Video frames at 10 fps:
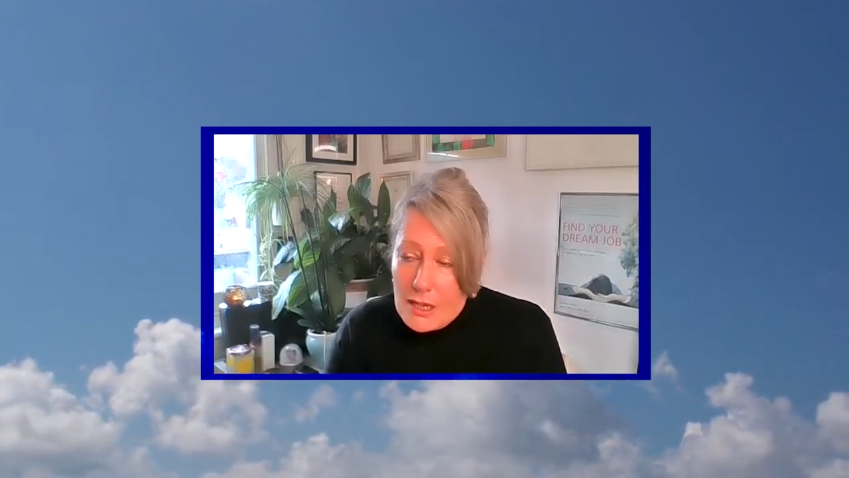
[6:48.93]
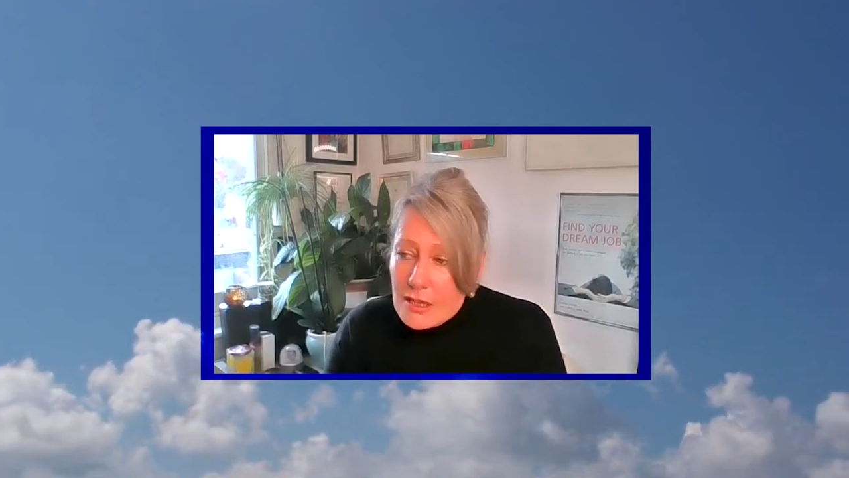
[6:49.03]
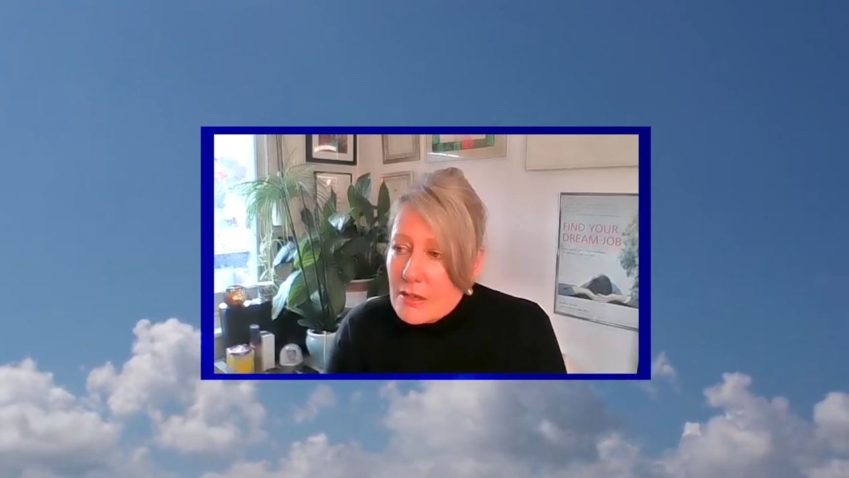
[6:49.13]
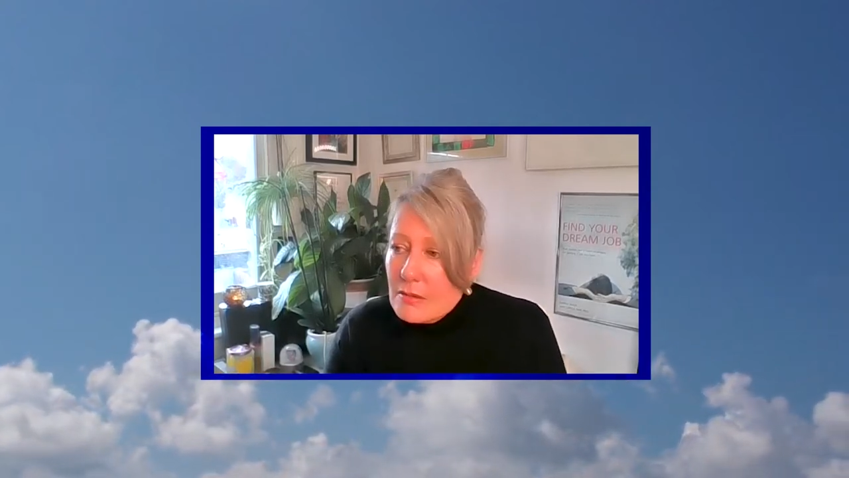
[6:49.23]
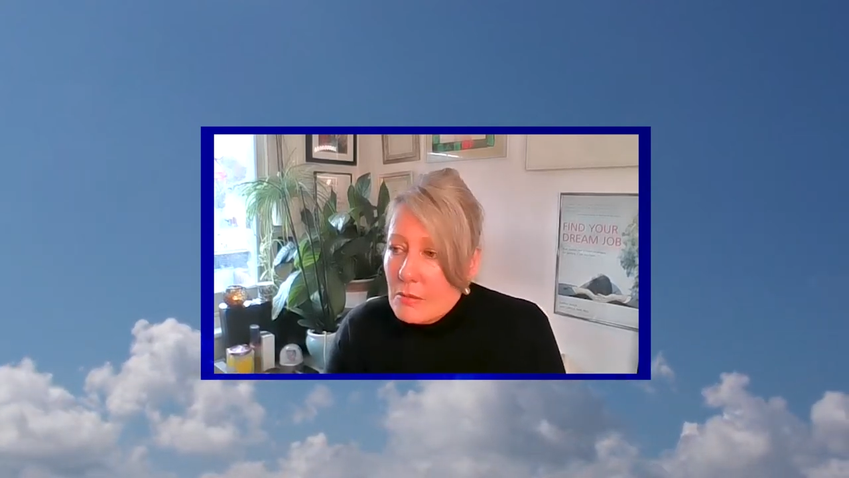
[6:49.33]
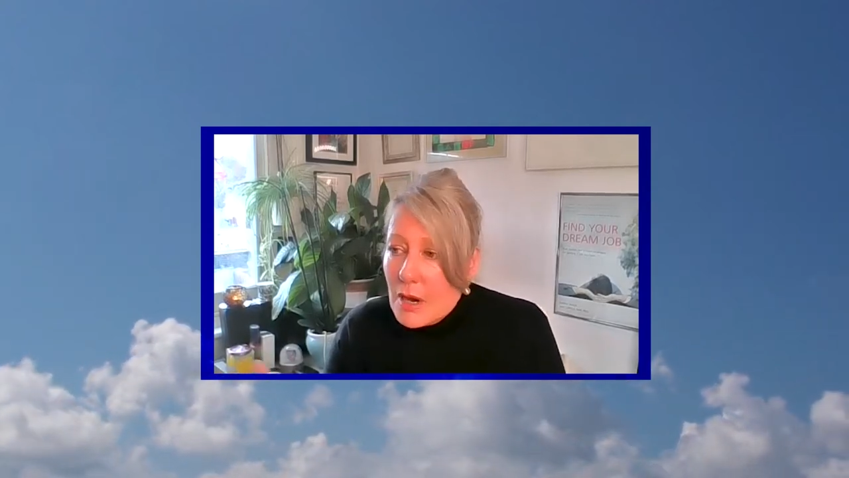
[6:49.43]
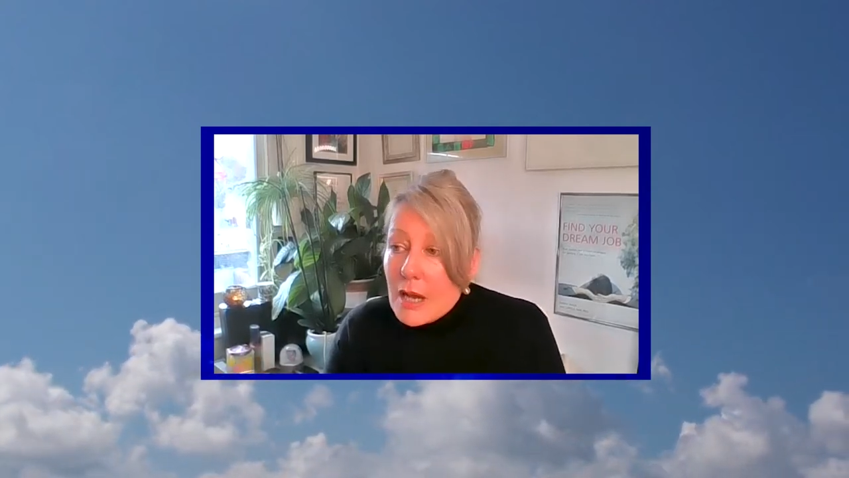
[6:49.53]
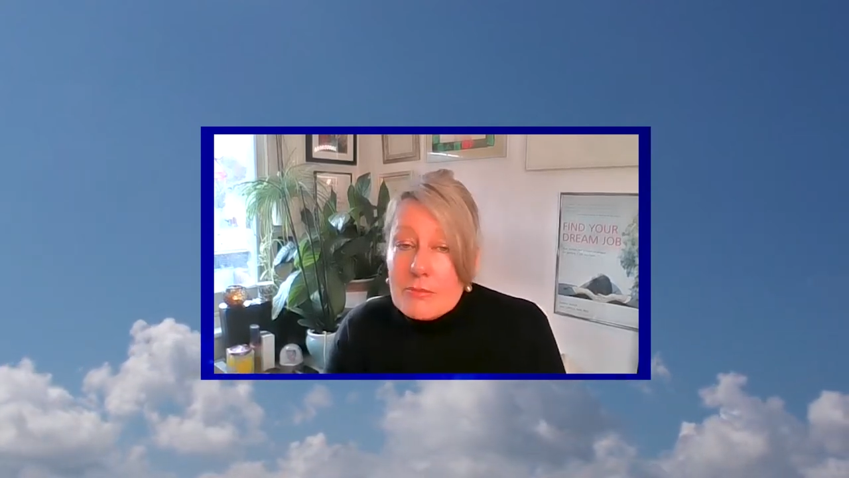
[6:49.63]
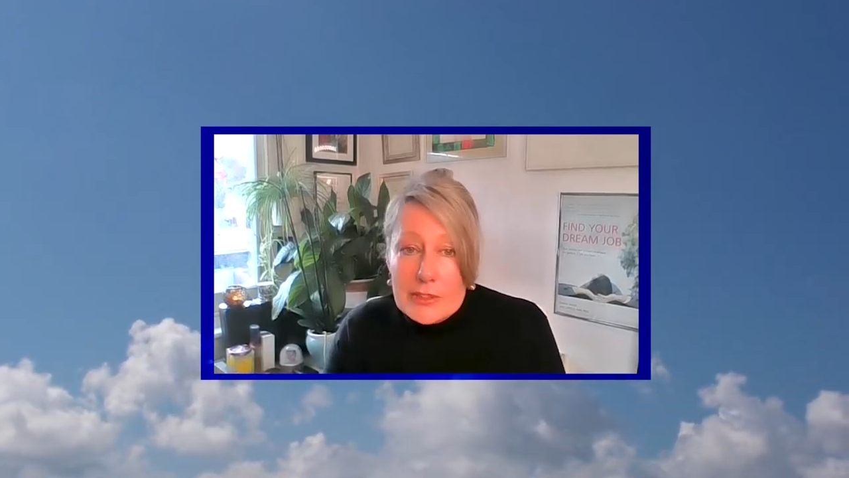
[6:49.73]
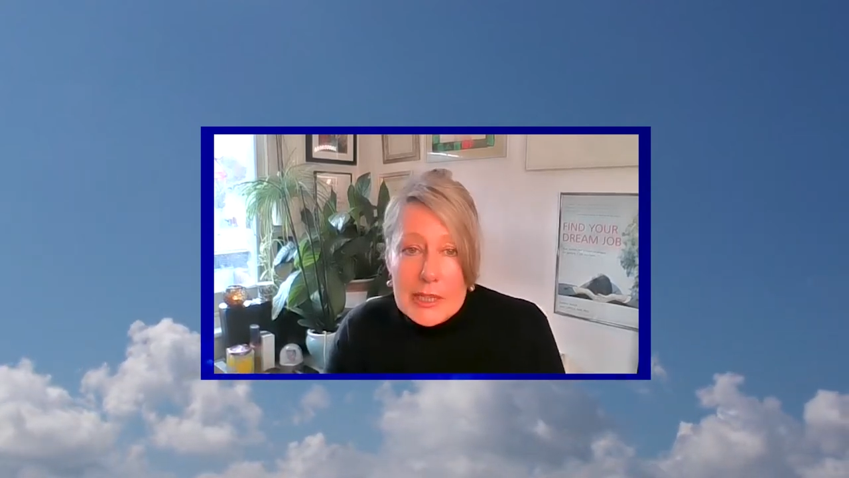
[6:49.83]
So
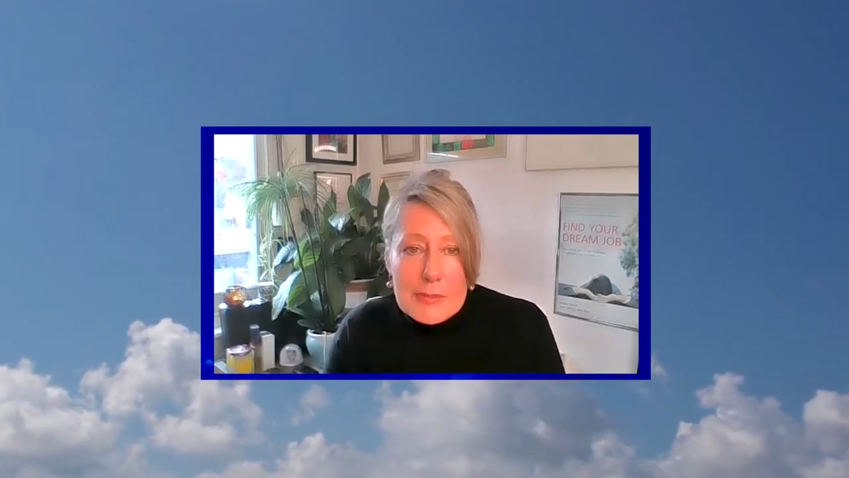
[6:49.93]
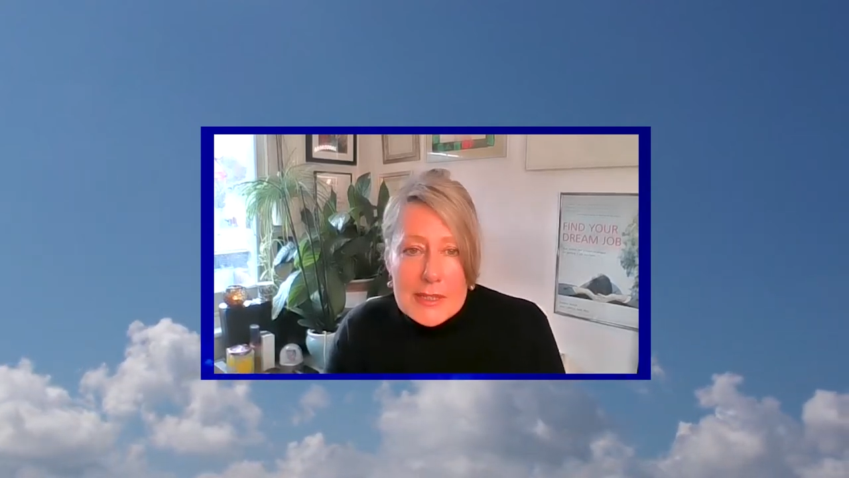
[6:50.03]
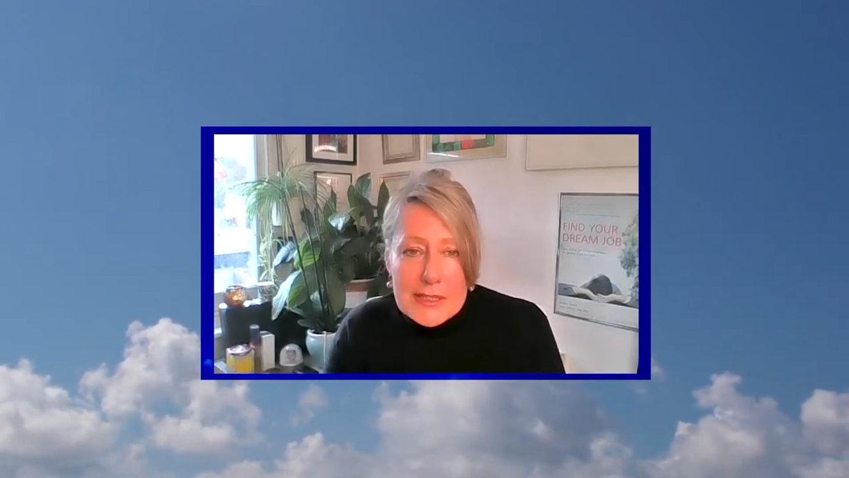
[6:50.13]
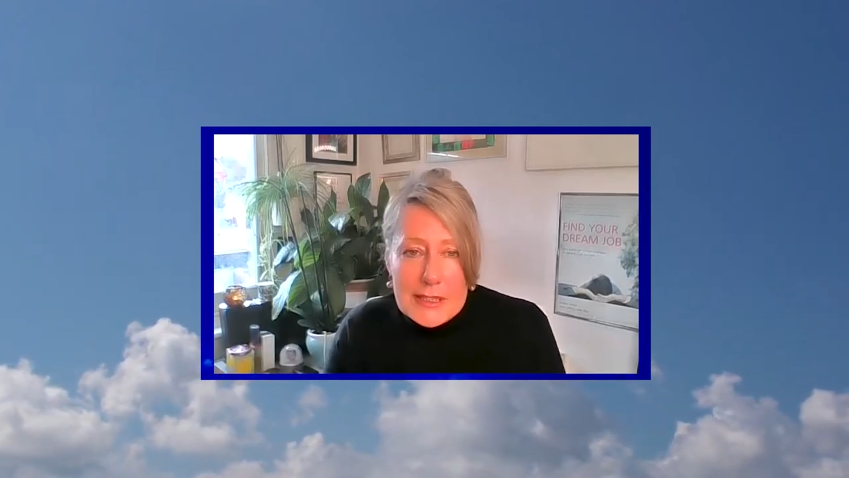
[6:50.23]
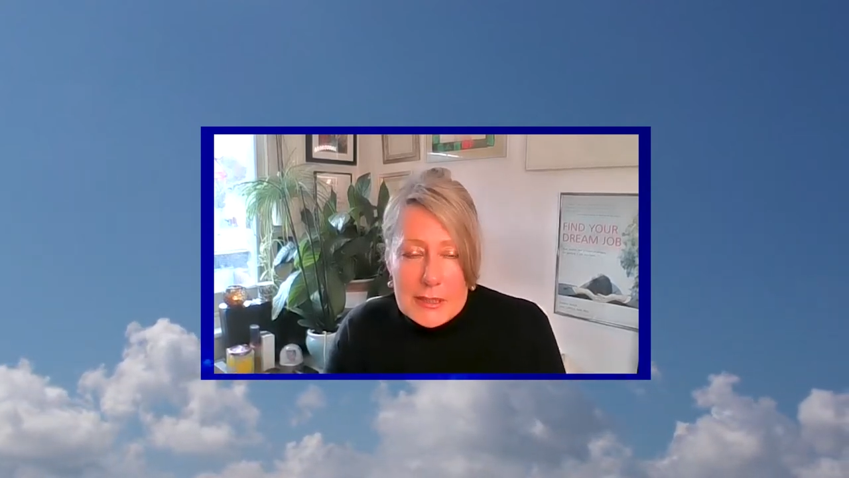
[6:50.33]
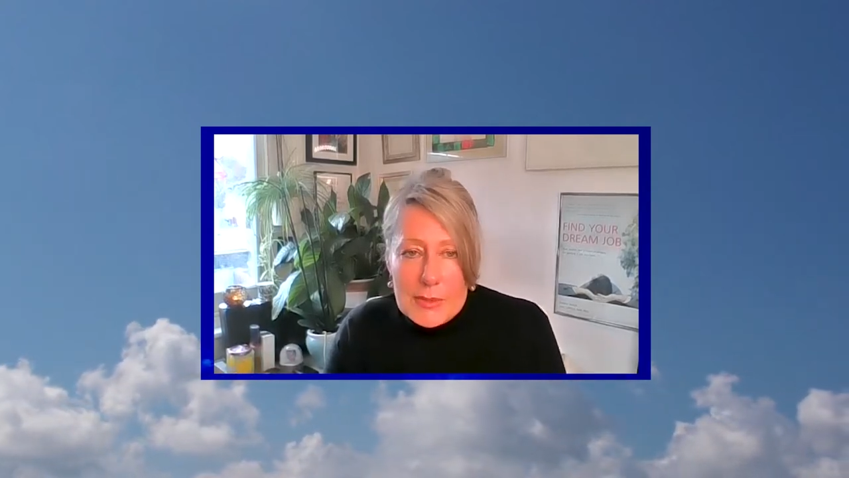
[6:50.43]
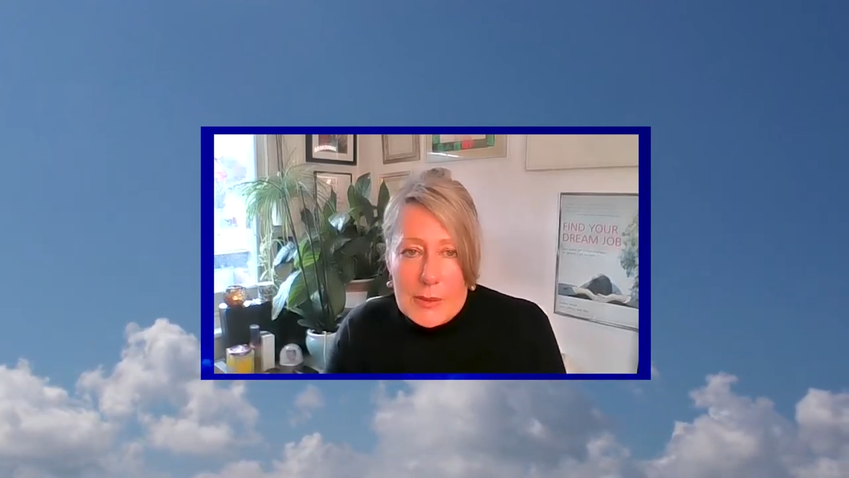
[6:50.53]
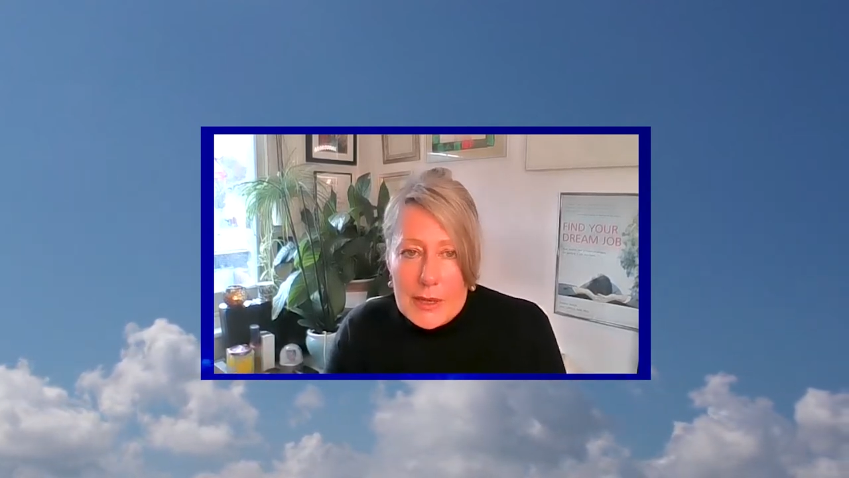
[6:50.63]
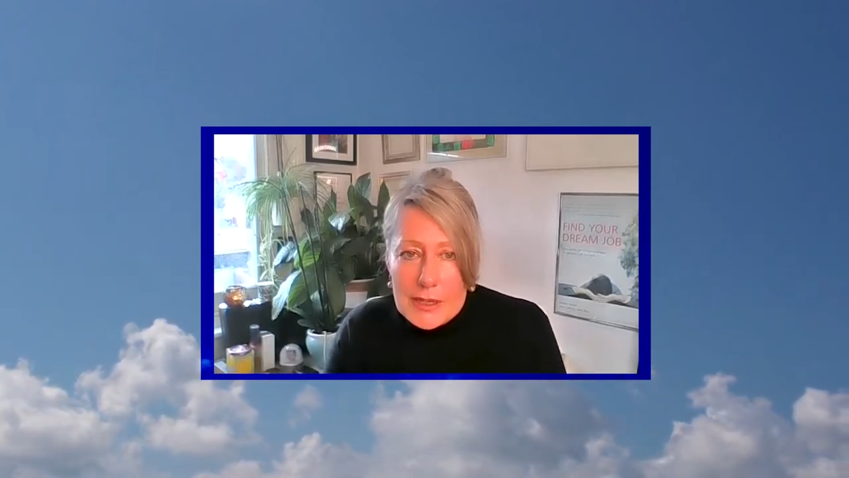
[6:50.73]
I'm very busy at the moment.